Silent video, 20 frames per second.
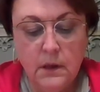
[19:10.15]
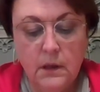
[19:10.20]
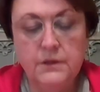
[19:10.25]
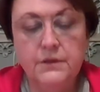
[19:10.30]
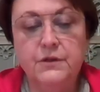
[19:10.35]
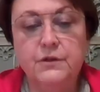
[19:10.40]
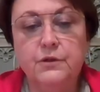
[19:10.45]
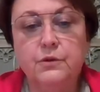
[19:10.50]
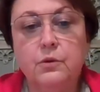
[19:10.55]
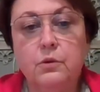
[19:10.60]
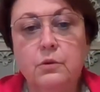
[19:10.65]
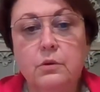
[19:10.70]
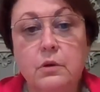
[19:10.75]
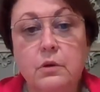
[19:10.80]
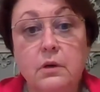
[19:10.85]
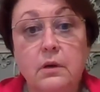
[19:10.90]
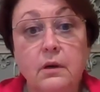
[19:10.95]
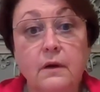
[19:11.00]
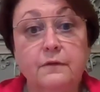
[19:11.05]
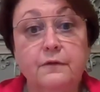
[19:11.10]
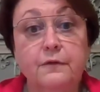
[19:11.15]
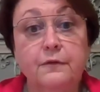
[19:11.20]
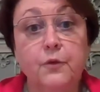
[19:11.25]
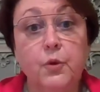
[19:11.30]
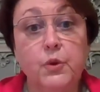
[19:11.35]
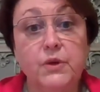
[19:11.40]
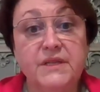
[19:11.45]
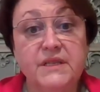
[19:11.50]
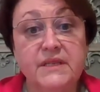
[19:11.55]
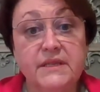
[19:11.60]
A score of
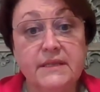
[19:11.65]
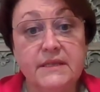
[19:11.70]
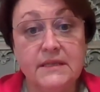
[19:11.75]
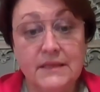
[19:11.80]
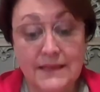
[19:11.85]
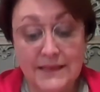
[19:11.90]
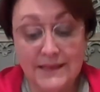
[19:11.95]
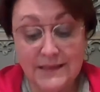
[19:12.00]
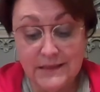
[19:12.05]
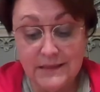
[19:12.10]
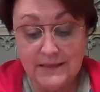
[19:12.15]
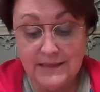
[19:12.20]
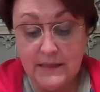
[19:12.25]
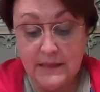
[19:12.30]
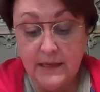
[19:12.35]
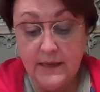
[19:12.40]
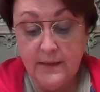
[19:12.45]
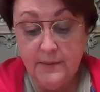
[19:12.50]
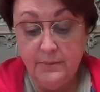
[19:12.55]
4 to 6